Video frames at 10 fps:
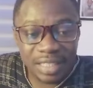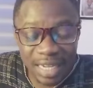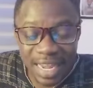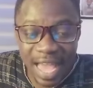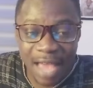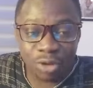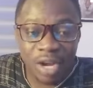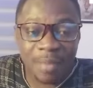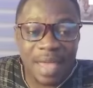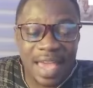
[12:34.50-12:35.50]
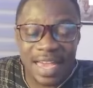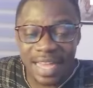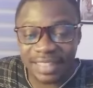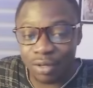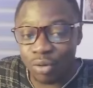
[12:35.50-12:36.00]
Send the air to the beer, a
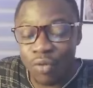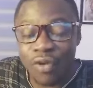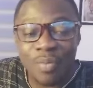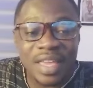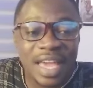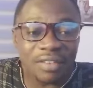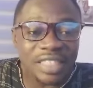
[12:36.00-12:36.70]
castle of crophobia,